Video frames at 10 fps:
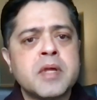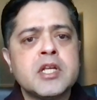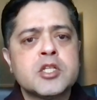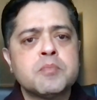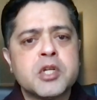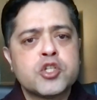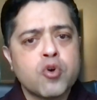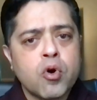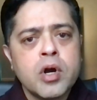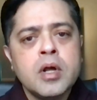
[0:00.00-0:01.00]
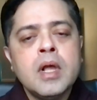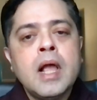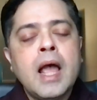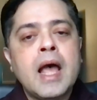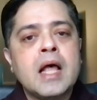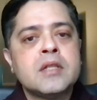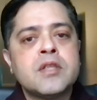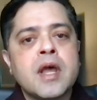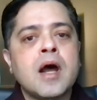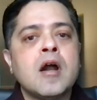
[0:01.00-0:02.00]
is mature and
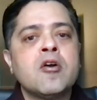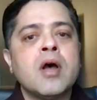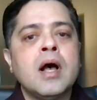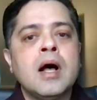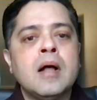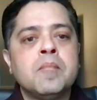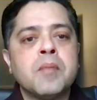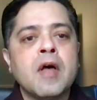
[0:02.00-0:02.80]
they are um,